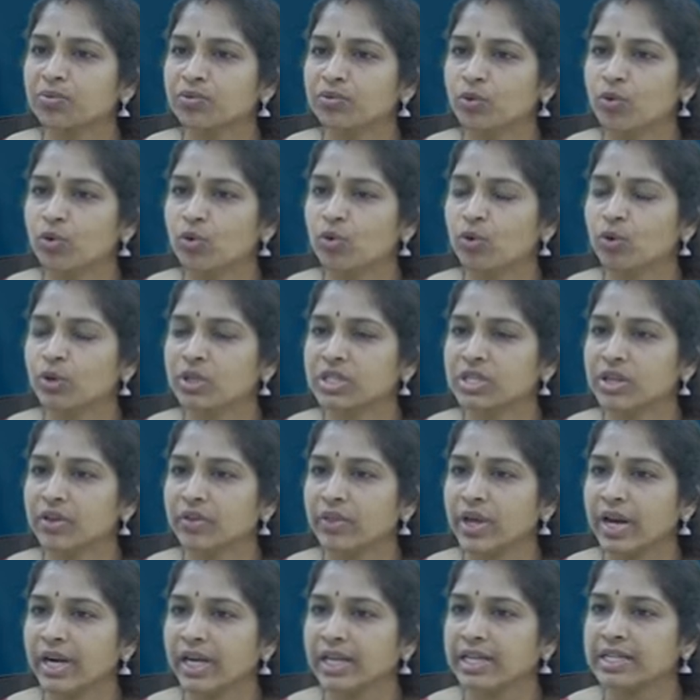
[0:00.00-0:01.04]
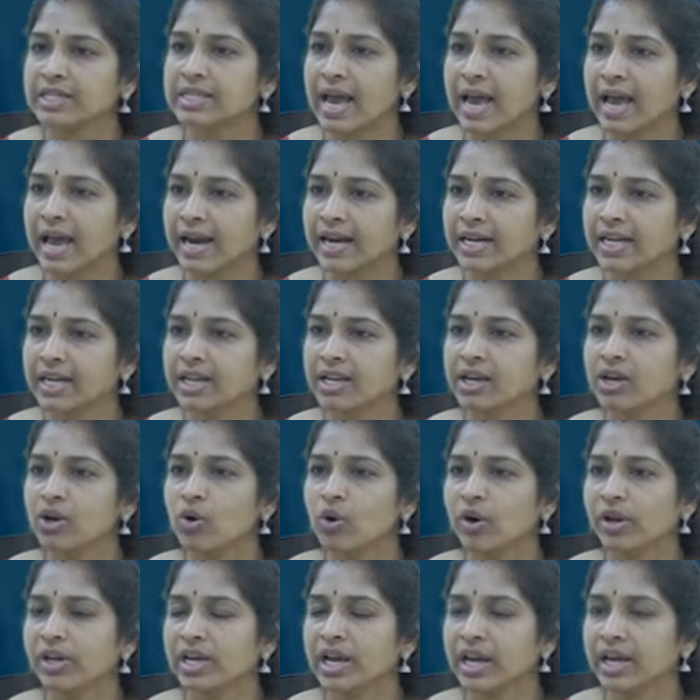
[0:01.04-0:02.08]
force that is acting
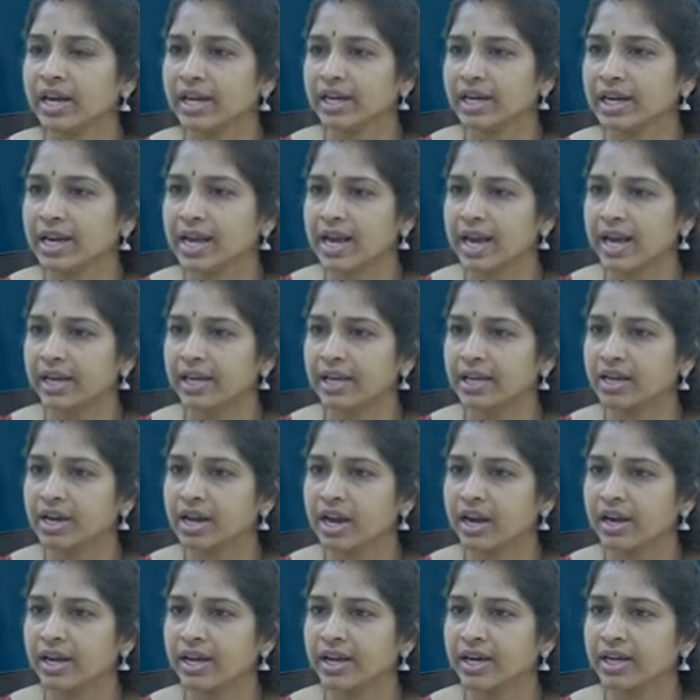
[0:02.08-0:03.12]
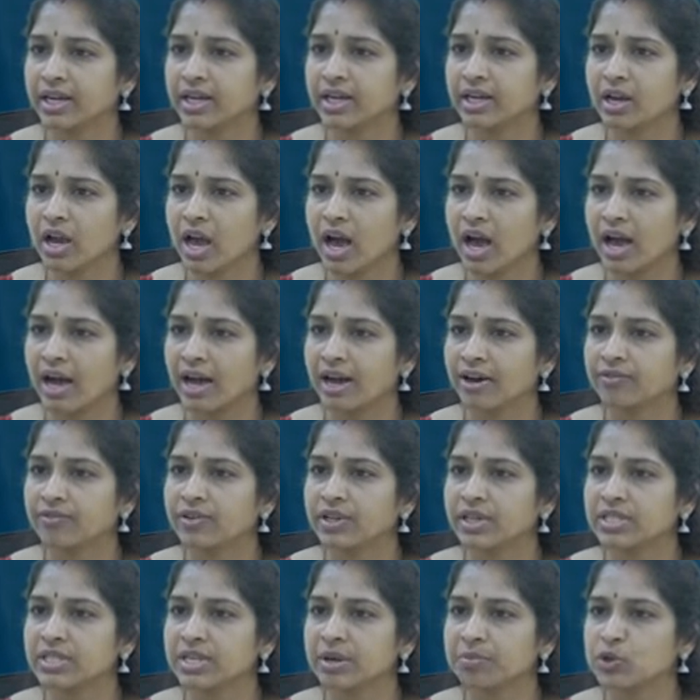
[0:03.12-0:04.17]
on current carrying conductor
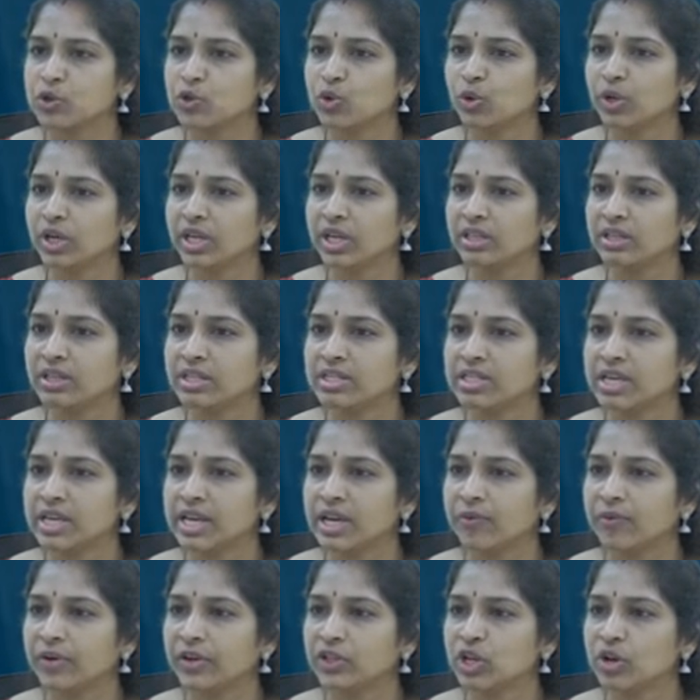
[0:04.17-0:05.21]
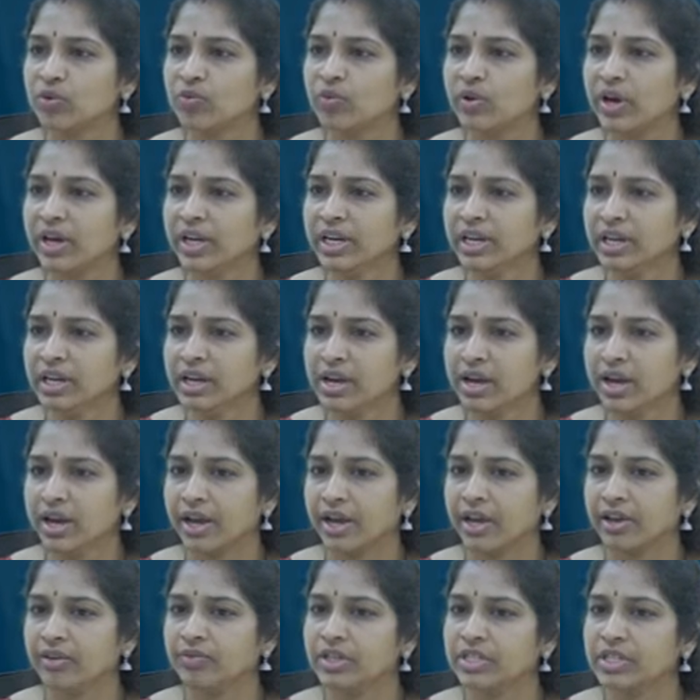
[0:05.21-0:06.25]
after substituting this equation 1
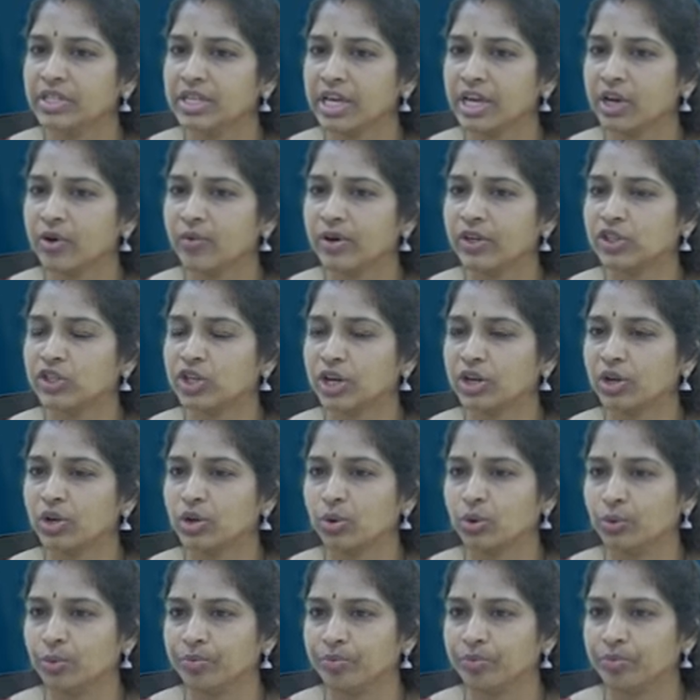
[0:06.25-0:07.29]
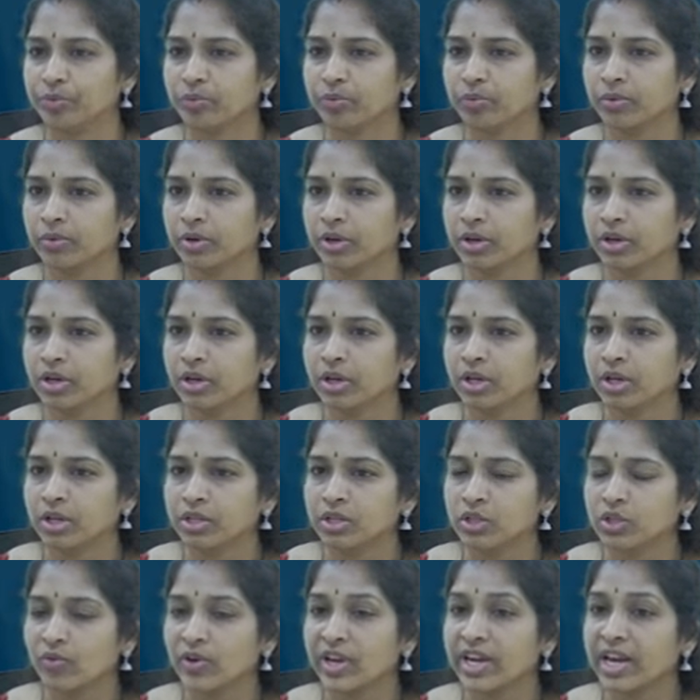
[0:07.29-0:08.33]
in this equation 2.
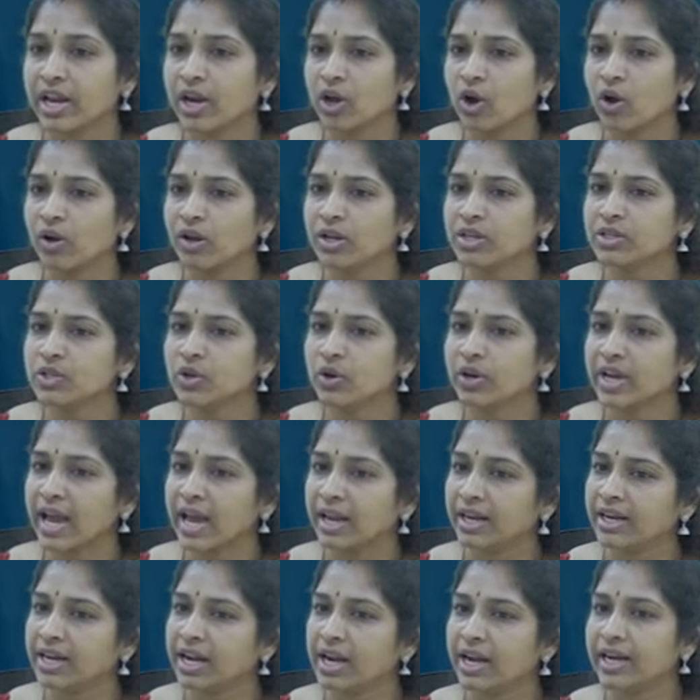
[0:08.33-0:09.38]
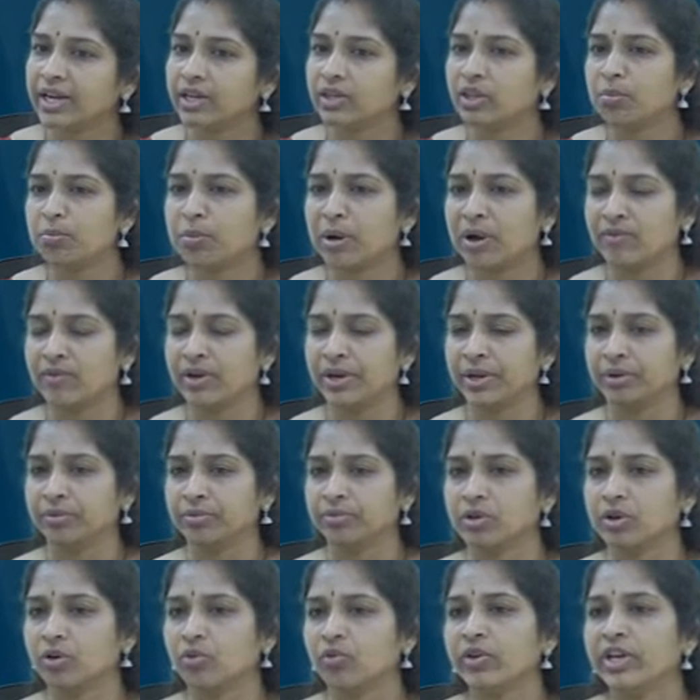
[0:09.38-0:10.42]
So we can also calculate the power.
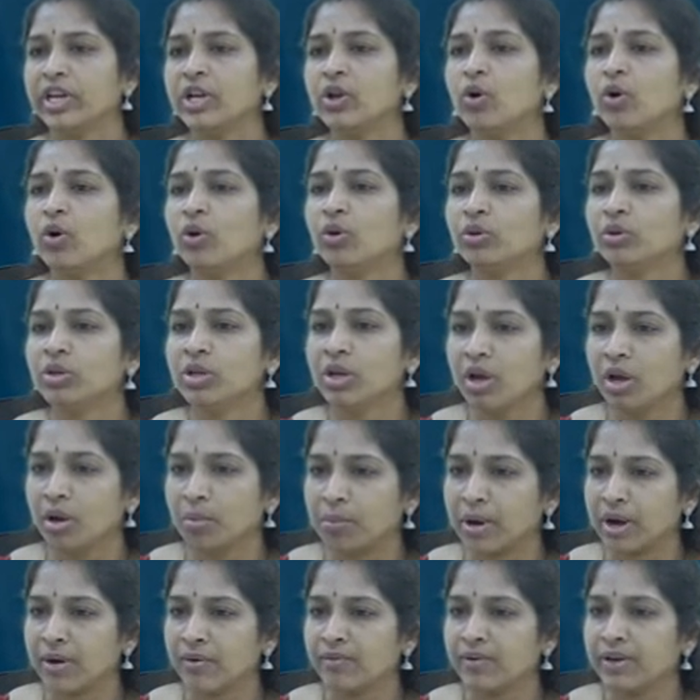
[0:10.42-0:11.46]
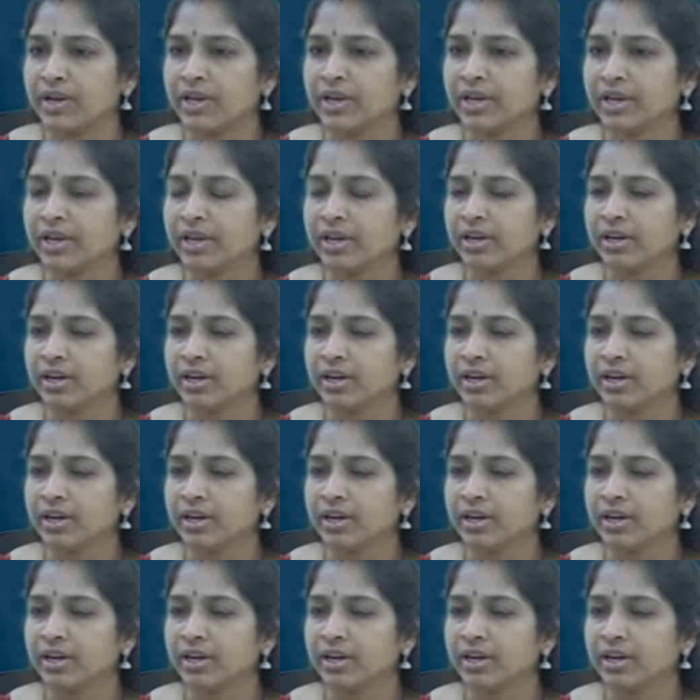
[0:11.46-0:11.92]
We know power